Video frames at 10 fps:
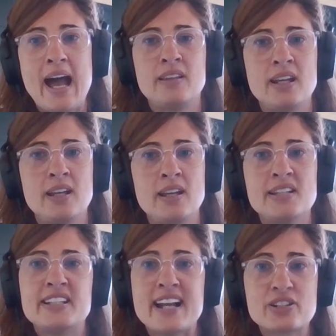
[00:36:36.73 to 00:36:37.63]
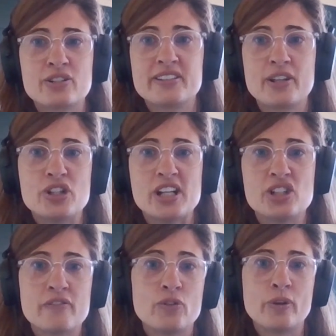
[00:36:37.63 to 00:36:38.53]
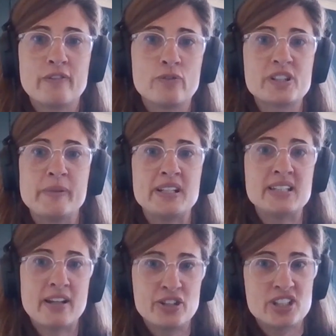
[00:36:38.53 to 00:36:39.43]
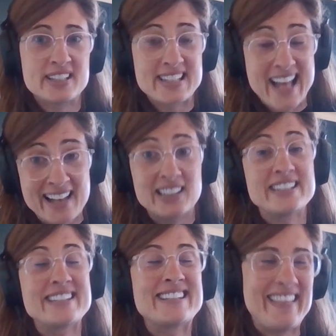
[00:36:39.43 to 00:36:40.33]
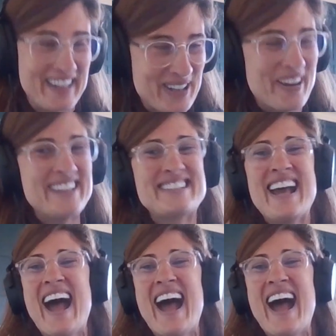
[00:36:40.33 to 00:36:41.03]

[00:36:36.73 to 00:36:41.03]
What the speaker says: The International Association of Law Enforcement Intelligence Analysts in the US